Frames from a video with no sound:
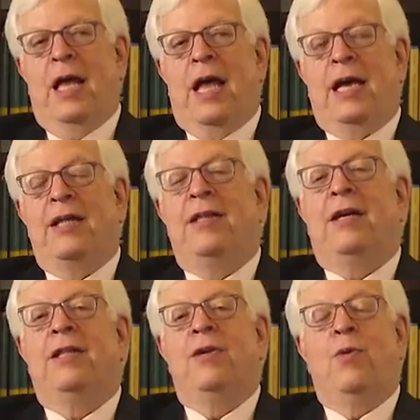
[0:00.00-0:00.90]
I
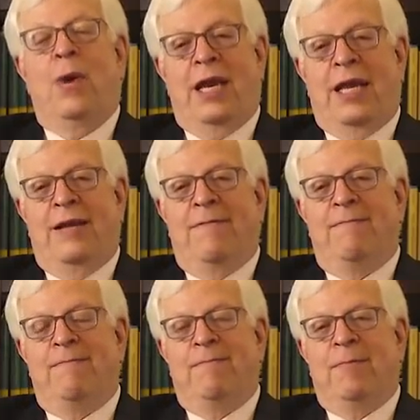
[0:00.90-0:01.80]
conducted a wedding
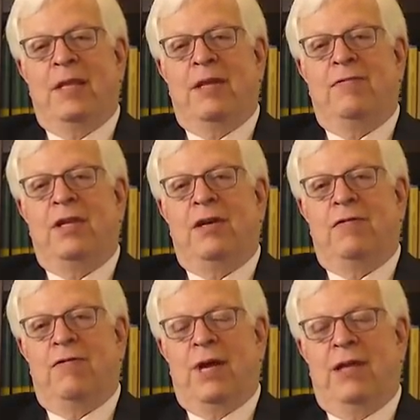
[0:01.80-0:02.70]
of dear
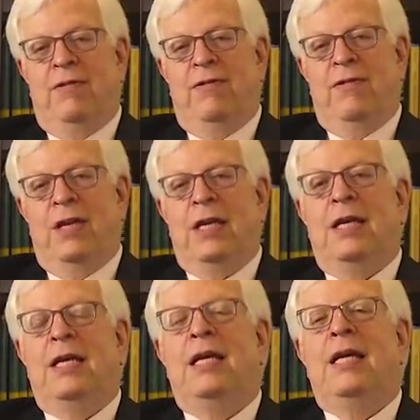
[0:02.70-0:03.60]
friends
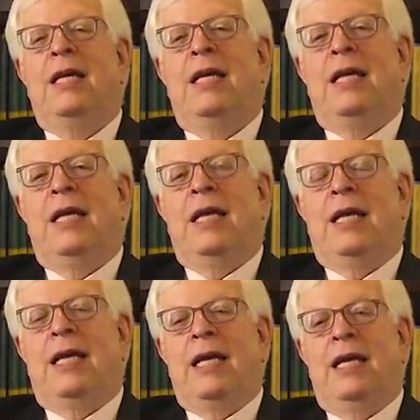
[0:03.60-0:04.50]

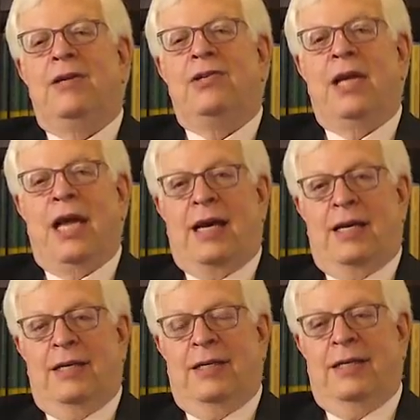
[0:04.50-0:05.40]
in Seattle.